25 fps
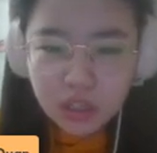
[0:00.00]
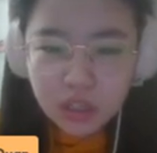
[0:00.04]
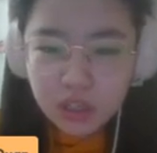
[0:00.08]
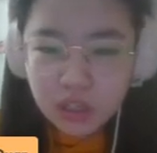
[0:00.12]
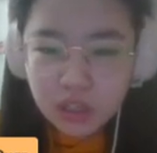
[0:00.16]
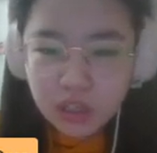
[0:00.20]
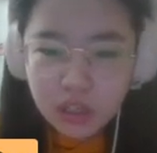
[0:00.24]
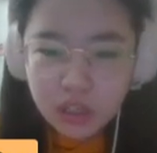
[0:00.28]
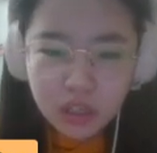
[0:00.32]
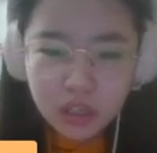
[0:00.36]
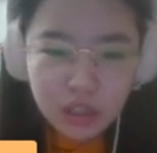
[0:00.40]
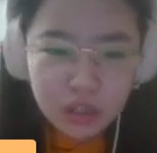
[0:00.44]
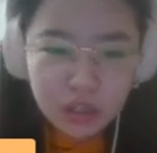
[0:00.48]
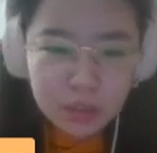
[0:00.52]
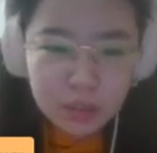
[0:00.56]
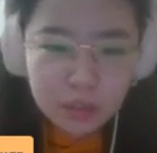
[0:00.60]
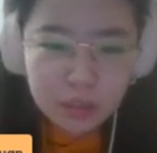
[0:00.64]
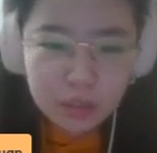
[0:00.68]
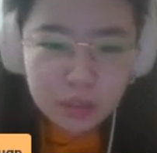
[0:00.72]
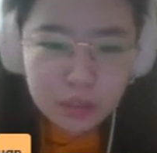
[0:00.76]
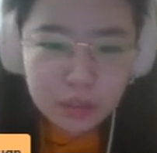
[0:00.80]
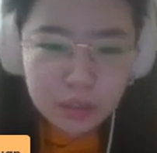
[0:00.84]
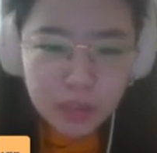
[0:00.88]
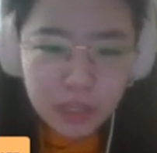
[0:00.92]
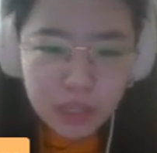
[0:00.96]
by
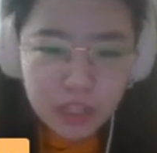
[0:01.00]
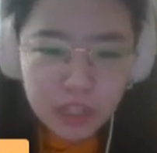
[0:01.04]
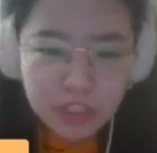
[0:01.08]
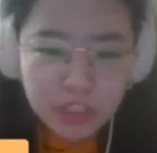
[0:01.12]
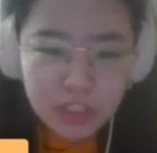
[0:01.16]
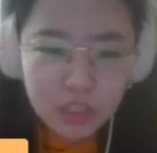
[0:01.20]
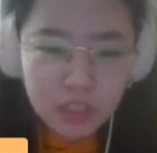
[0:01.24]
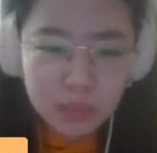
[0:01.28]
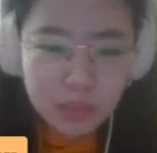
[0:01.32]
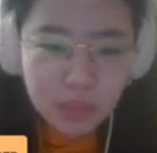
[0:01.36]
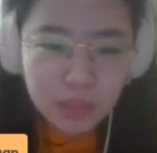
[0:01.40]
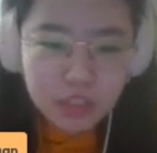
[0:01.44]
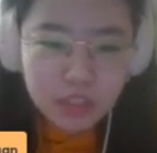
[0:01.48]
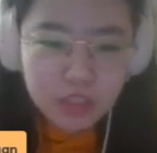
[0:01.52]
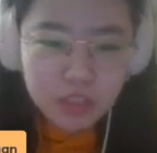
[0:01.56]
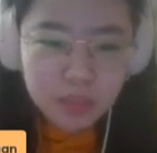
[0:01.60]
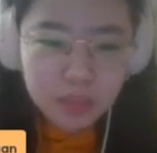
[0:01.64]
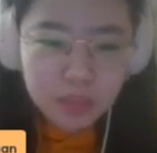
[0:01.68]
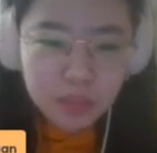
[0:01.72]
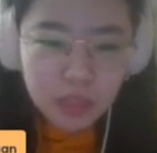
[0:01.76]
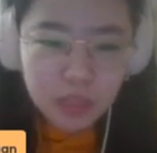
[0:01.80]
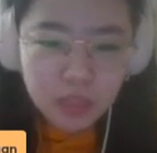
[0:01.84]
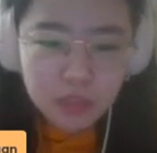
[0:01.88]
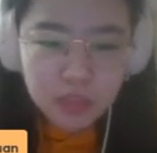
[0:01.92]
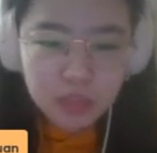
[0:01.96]
GMSC
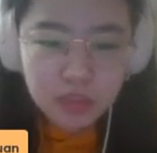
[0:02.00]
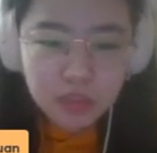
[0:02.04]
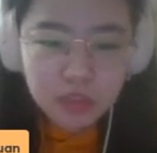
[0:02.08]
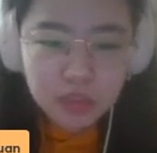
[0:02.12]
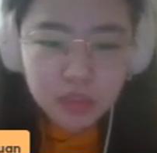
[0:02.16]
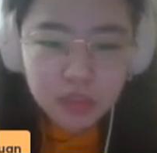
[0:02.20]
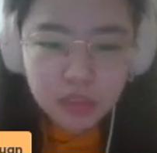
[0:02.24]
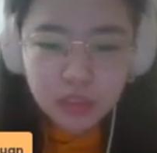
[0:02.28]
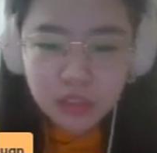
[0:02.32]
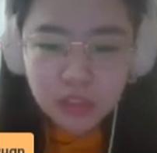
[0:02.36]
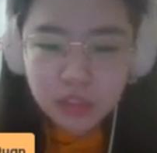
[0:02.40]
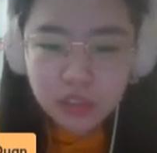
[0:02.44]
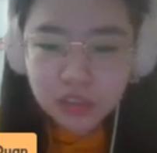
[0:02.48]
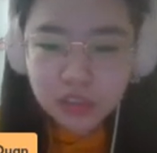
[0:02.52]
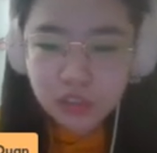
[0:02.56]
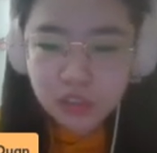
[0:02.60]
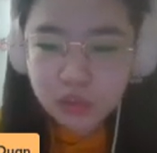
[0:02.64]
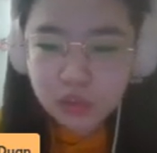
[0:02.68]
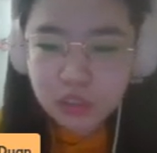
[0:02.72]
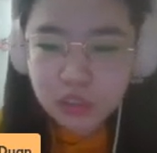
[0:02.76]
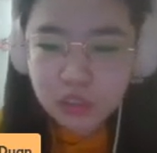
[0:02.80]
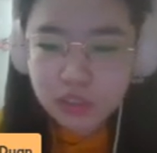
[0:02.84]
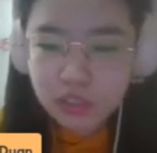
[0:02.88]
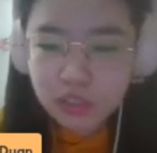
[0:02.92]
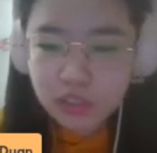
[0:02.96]
mapper
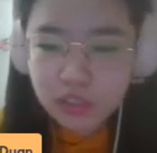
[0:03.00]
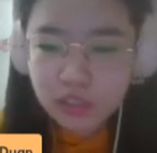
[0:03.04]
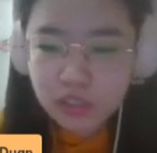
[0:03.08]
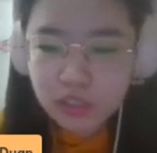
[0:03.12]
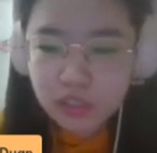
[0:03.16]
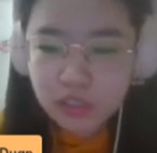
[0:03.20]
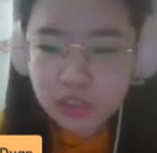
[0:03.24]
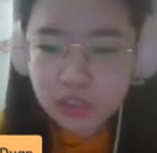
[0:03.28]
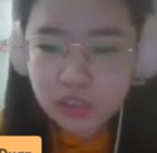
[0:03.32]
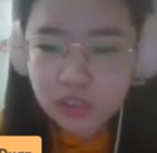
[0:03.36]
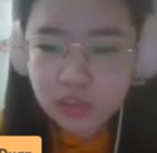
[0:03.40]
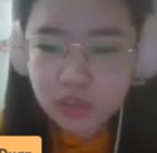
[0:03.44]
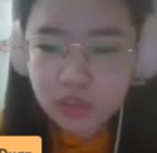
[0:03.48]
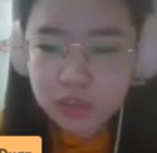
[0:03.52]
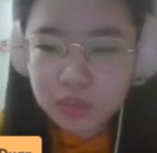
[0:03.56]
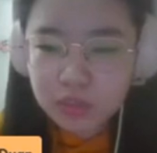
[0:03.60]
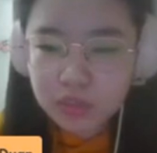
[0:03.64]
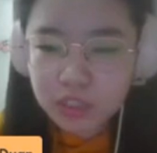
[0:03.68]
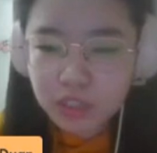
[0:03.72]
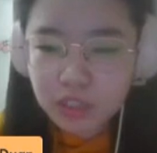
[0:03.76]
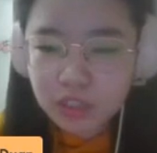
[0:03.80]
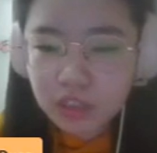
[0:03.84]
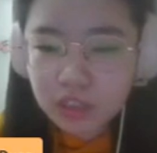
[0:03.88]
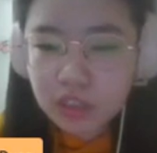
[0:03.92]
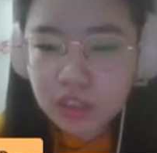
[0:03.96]
integrated in the
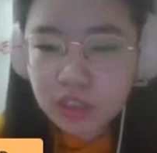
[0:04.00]
website,